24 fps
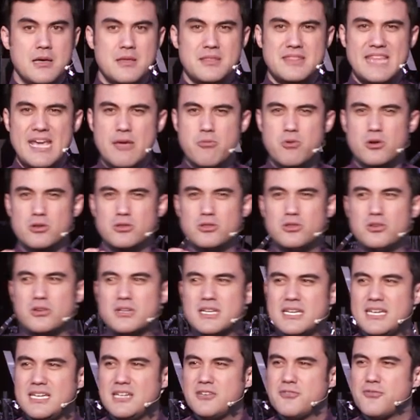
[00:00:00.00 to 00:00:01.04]
They were
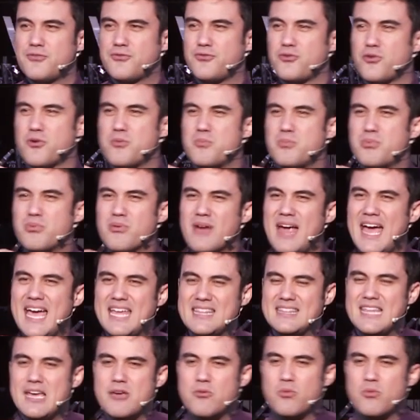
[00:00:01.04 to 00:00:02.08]
looking for bread. They